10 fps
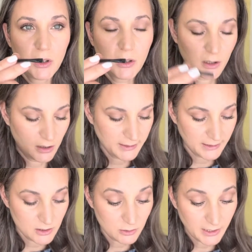the
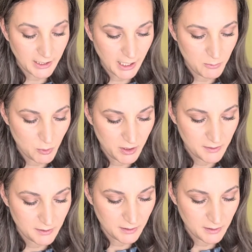tool I came with.